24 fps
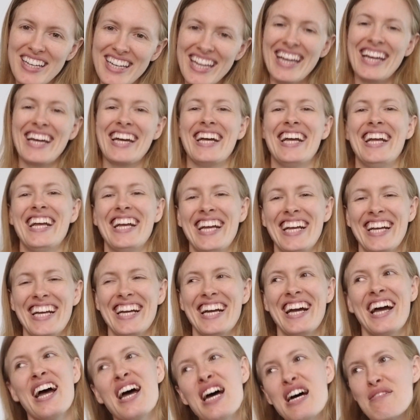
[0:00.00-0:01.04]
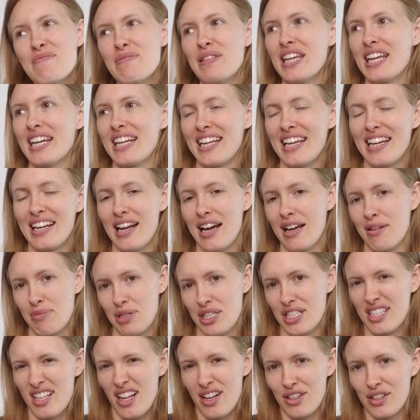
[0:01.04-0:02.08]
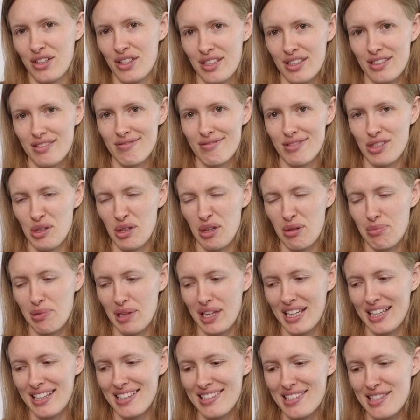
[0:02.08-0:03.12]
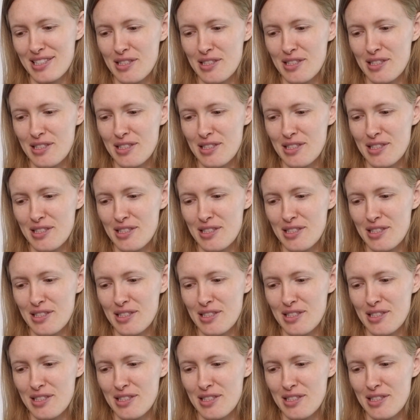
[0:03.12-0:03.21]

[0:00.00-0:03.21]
But then again, I'm just not good at doing blankets.